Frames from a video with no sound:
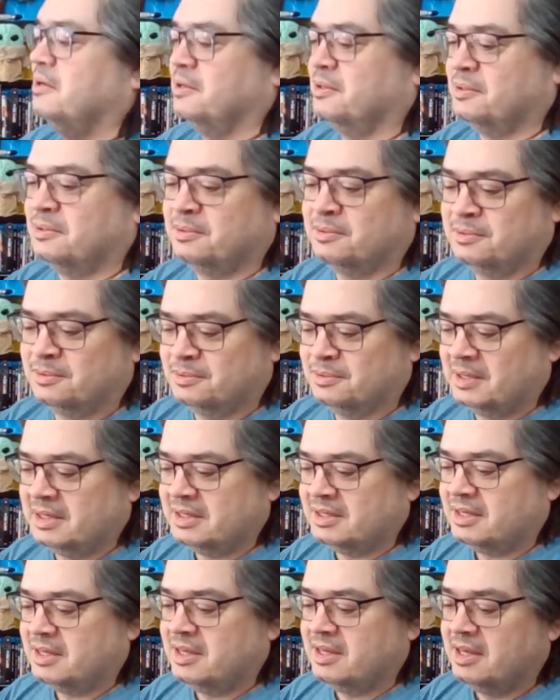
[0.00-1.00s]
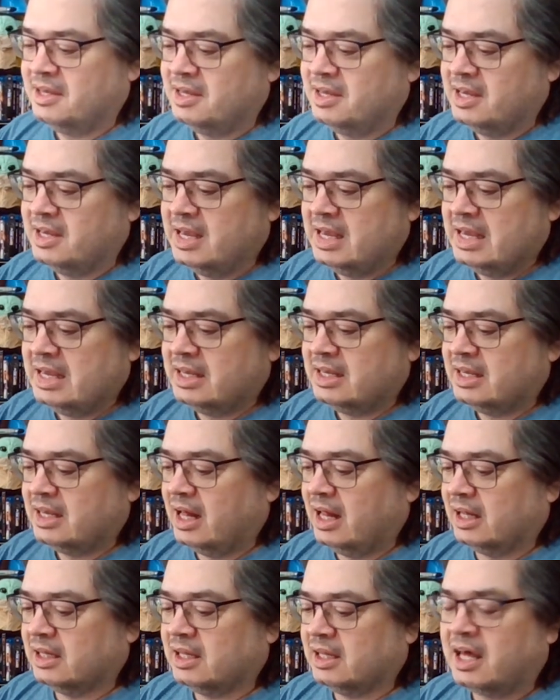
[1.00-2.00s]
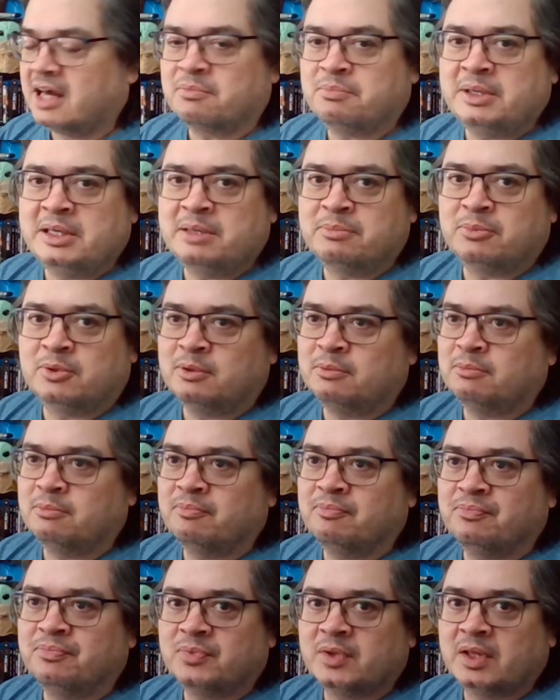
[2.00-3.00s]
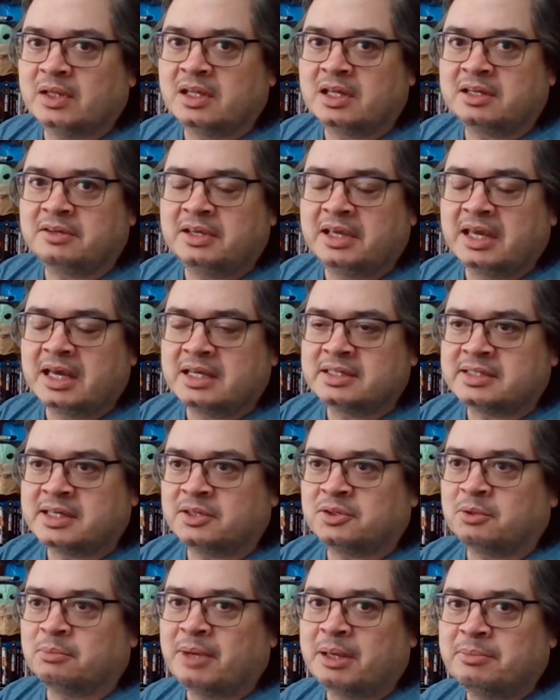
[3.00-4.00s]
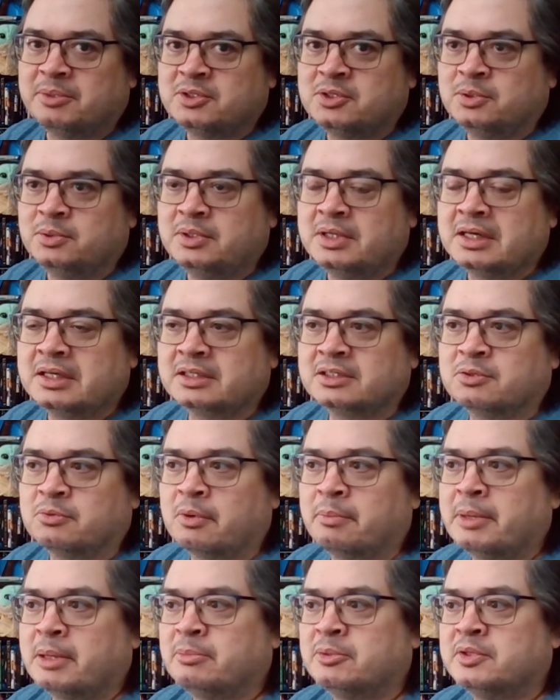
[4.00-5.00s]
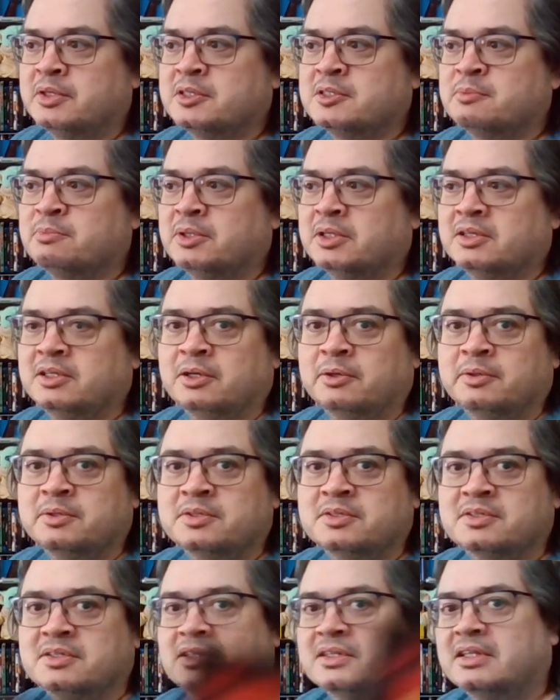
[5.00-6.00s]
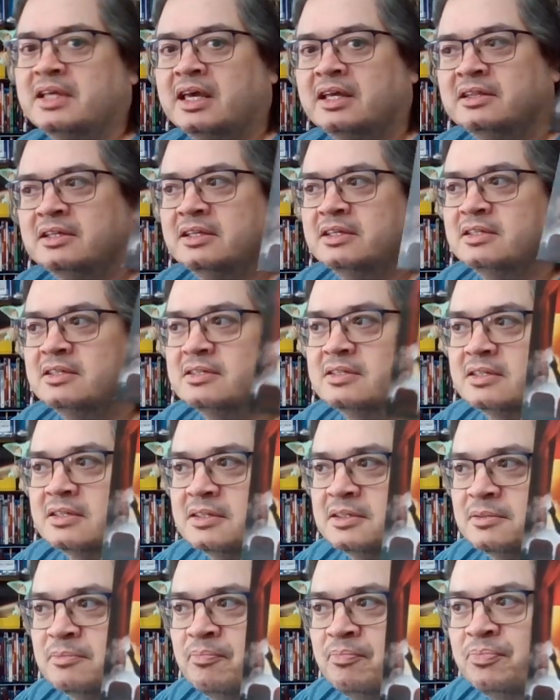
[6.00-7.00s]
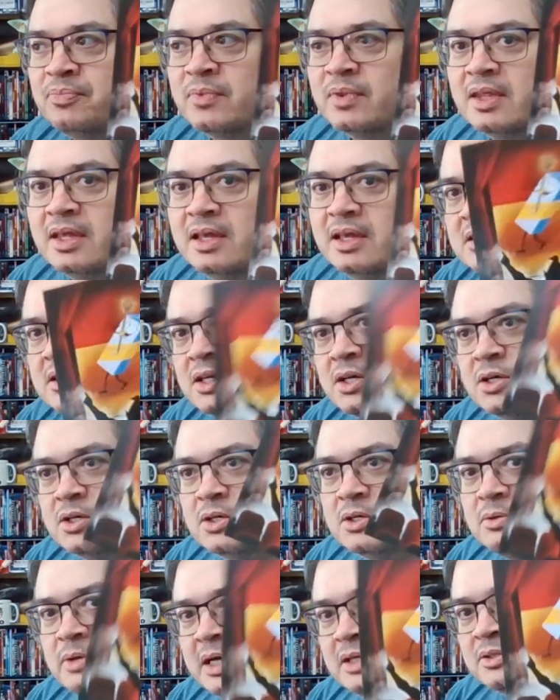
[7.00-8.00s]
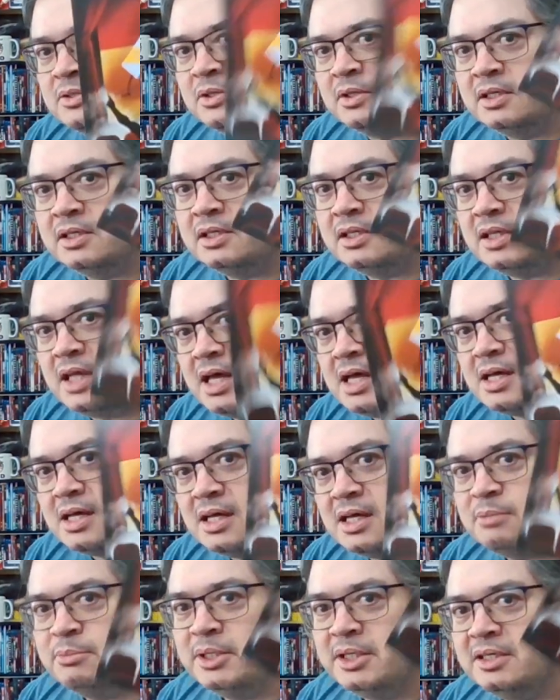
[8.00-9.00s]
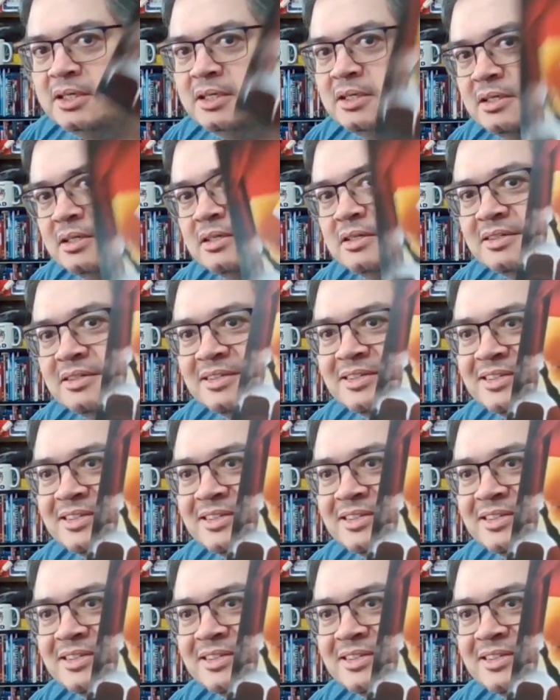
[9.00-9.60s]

Oh. A lot of people, a lot of you guys out there might be too young to remember this, but they always, they have these... Uh, let's go out to the lobby.